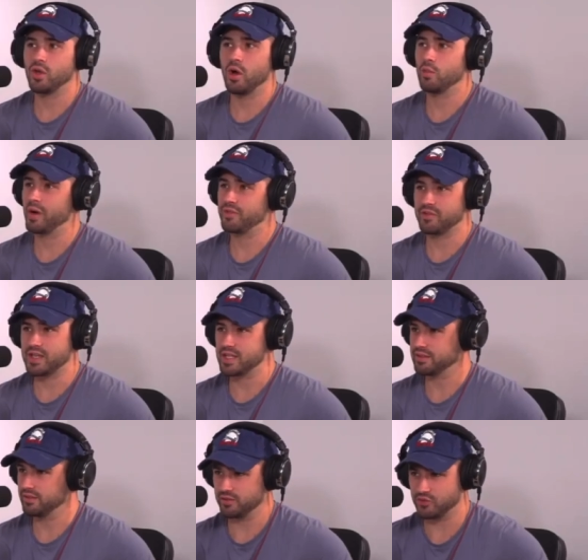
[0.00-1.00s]
No, my
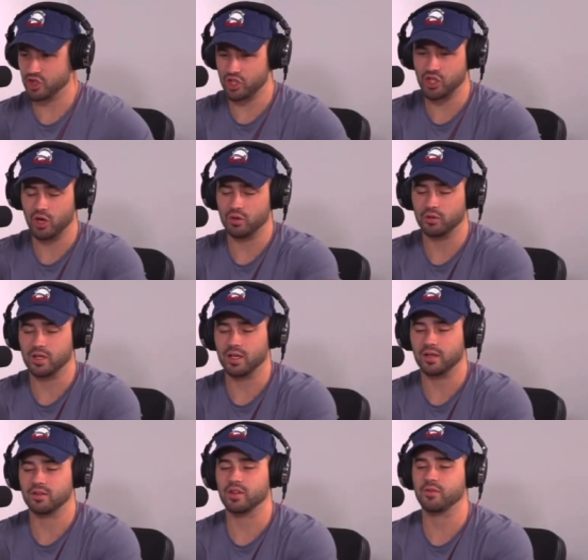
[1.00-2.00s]
feet. Just yo
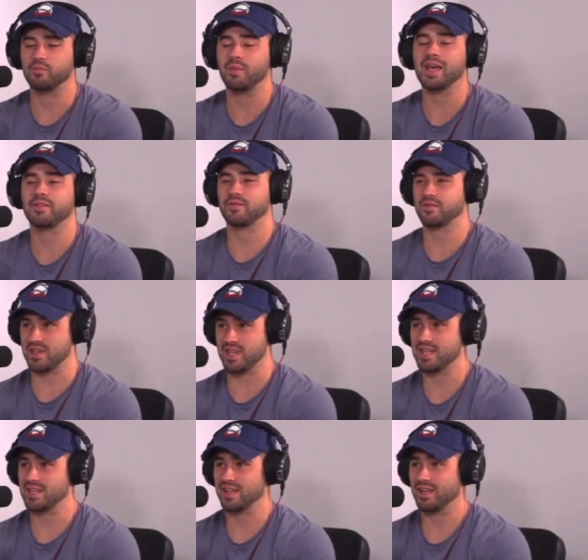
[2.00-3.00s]
feet. The my
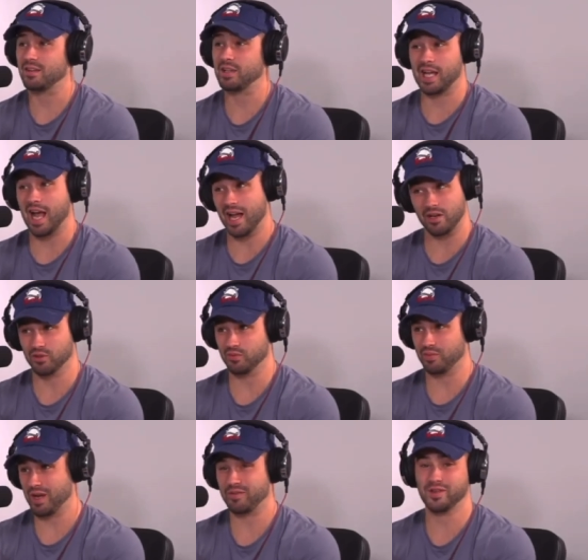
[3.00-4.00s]
feet. Like I
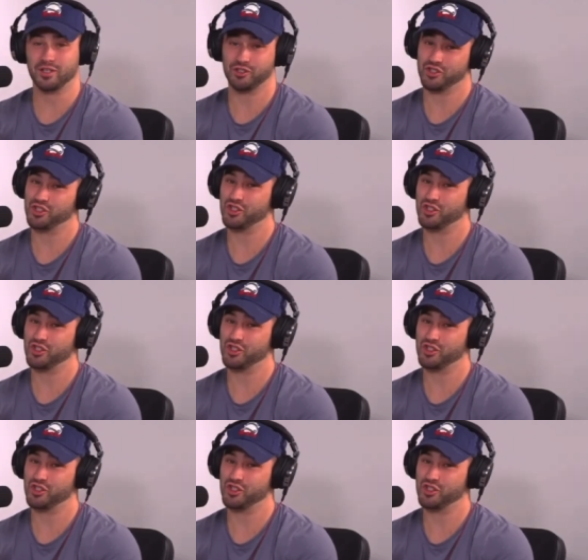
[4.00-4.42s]
don't. My feet are